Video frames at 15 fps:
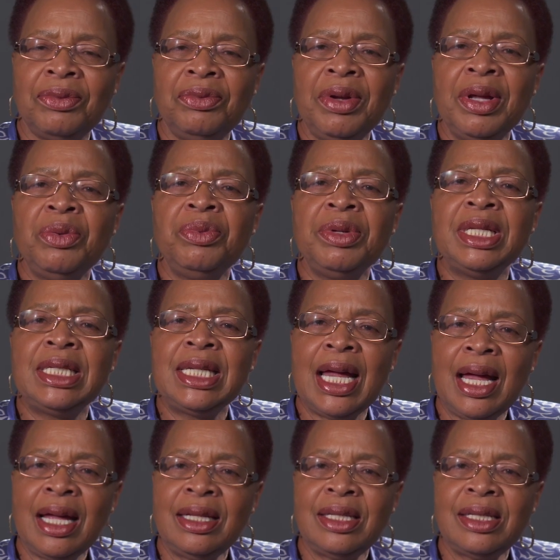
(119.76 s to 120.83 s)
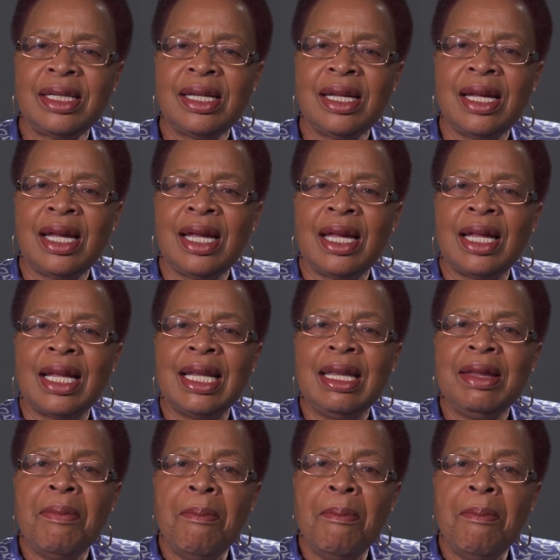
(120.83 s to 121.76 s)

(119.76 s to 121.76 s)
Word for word: when we touch the